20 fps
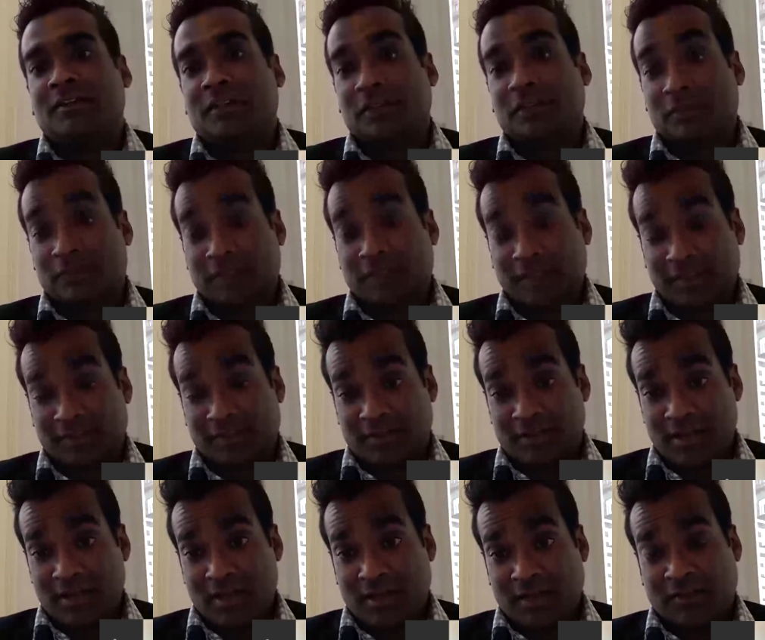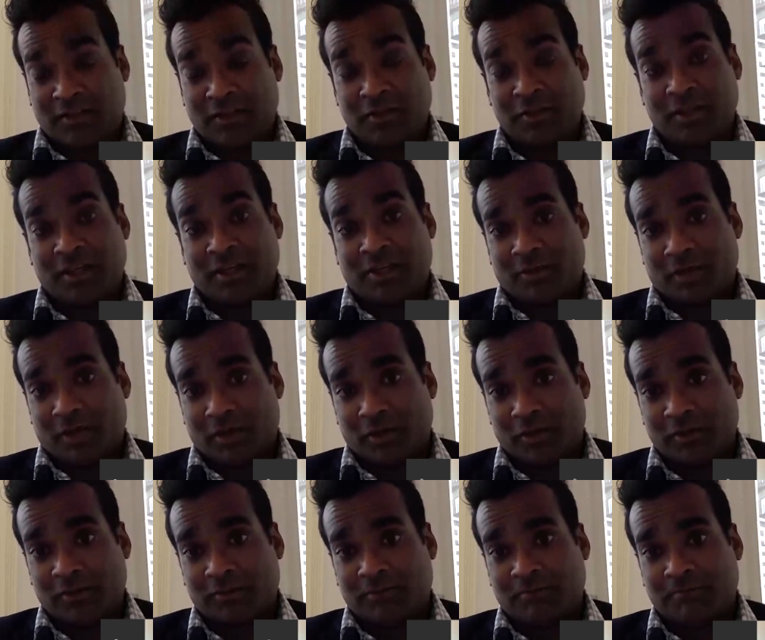So you'll see a
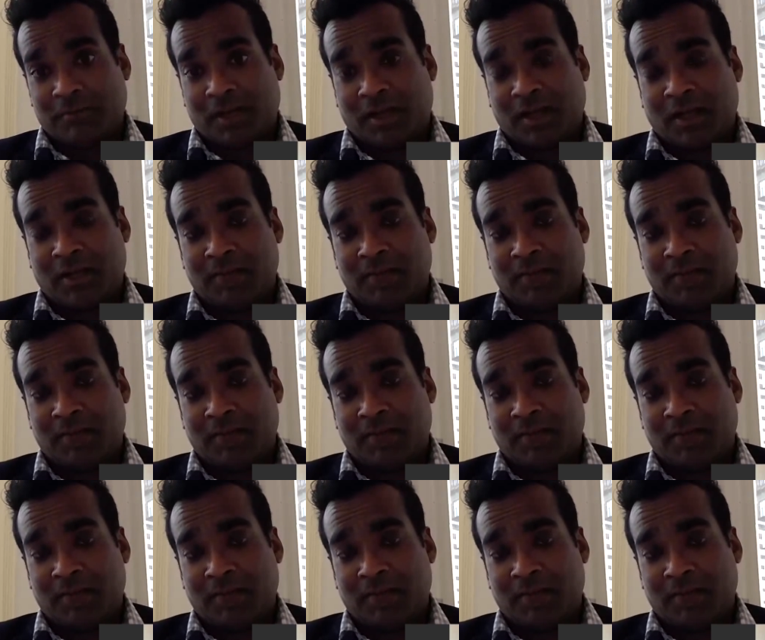2-year-old